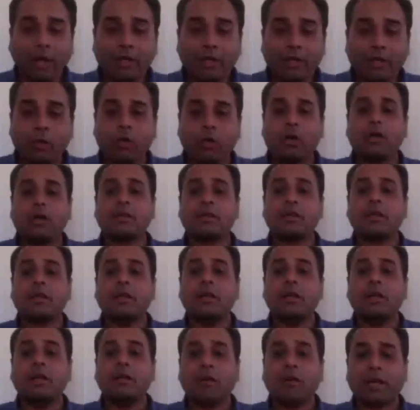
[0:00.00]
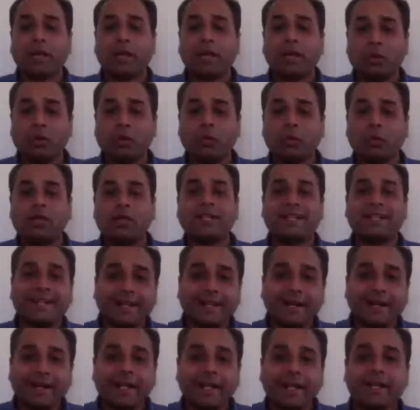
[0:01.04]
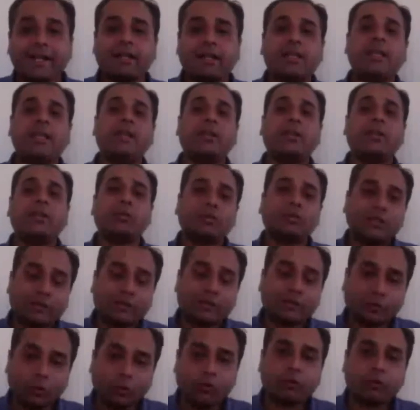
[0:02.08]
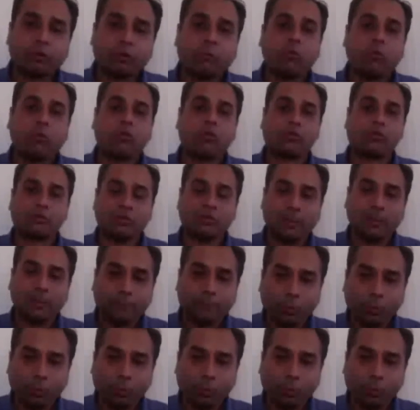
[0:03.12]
Why not go directly to the source books,